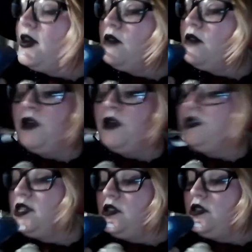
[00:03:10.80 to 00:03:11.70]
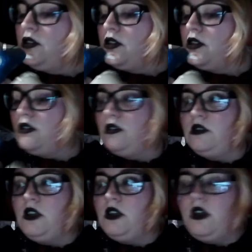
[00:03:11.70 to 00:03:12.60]
melted look
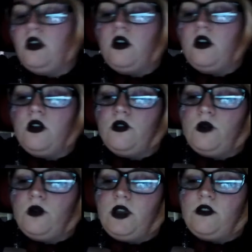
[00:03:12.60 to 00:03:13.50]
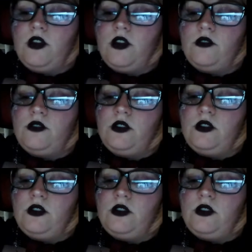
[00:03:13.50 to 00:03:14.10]
all the way around.